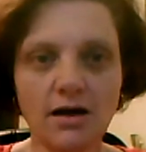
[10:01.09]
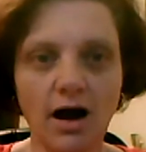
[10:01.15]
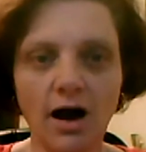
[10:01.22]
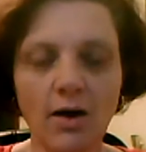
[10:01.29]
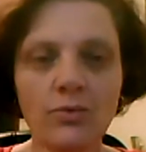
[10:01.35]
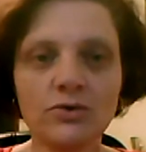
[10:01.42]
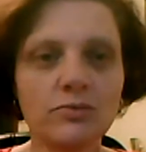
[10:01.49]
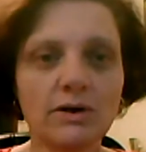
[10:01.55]

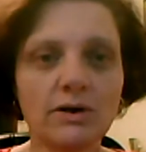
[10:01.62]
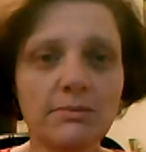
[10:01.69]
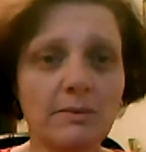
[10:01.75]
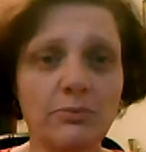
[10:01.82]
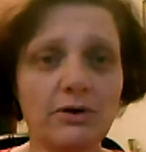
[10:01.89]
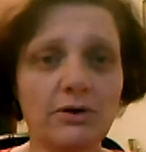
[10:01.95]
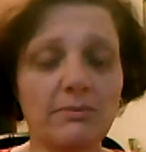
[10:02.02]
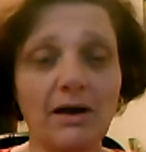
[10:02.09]
I wouldn't want to
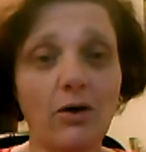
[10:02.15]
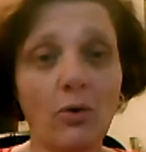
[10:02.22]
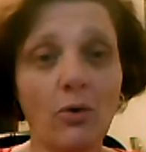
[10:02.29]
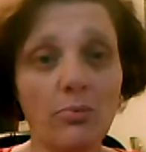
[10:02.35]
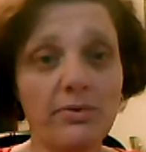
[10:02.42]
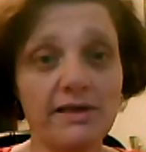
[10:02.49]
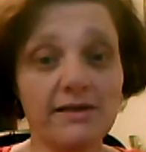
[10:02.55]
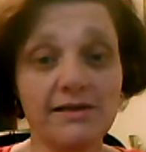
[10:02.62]
be putting my
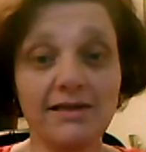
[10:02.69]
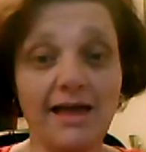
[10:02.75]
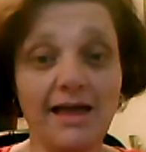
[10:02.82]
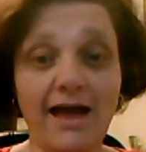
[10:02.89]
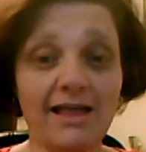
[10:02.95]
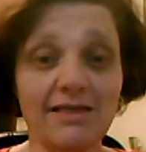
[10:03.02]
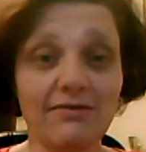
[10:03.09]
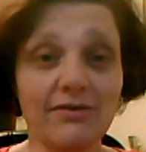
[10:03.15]
whole business in the
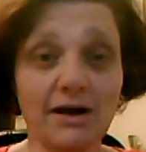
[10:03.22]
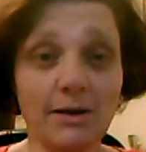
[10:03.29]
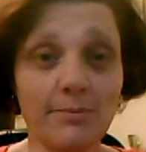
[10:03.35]
hands of a